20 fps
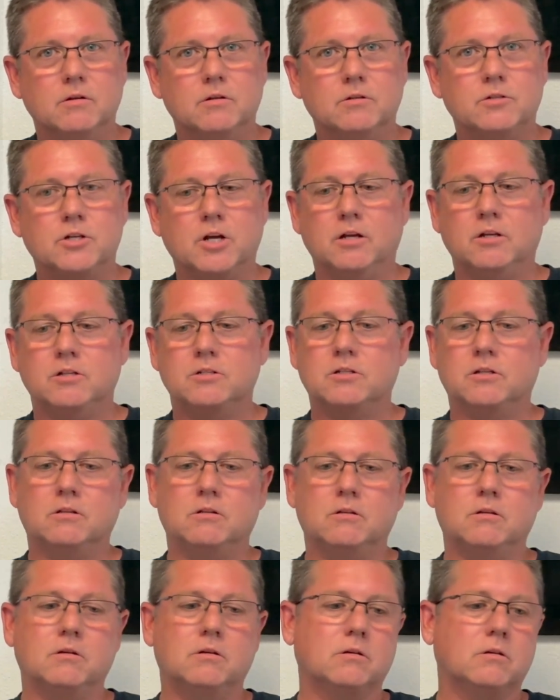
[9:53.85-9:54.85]
changing
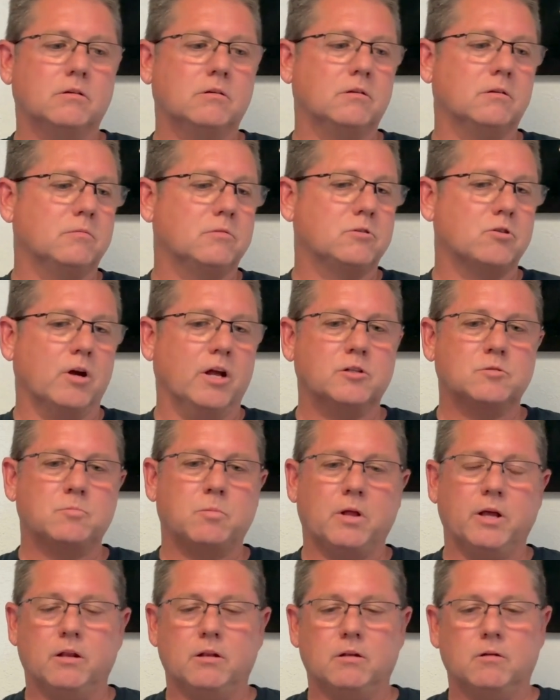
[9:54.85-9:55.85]

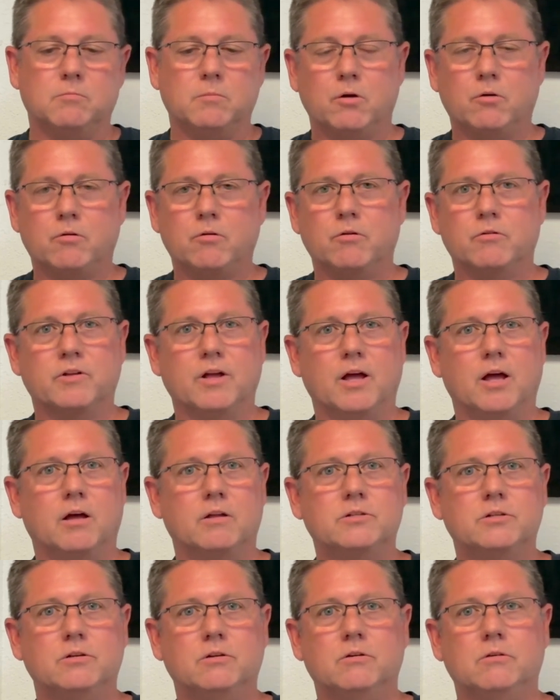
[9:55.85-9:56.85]
transplanting the motors
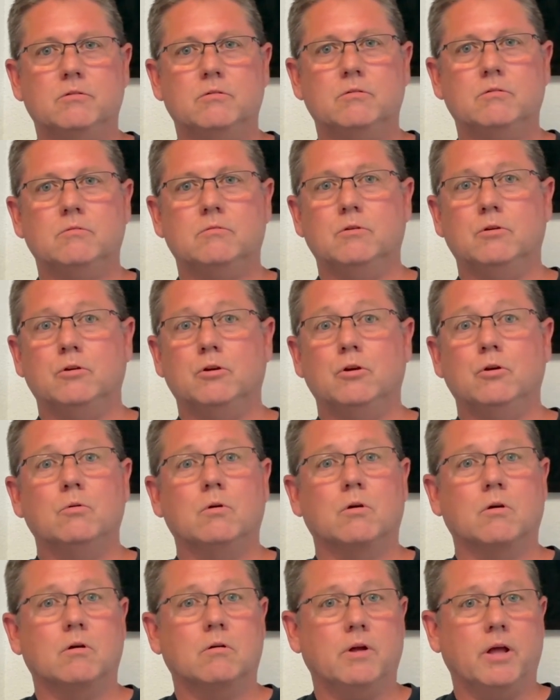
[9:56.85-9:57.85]
out to
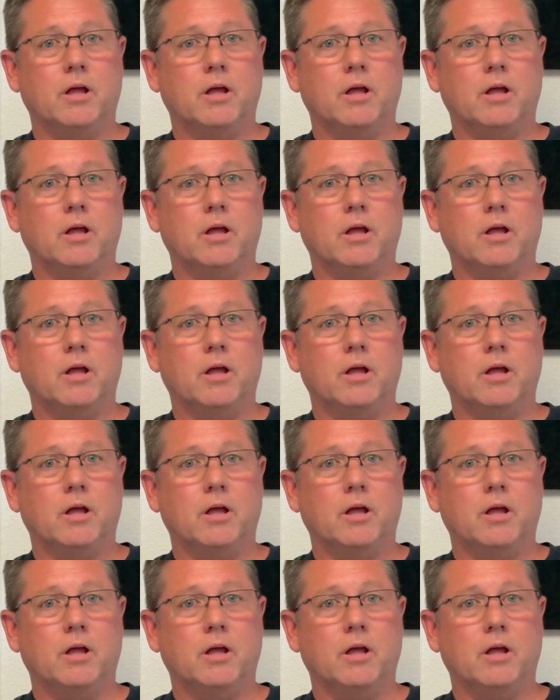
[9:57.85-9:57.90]
newer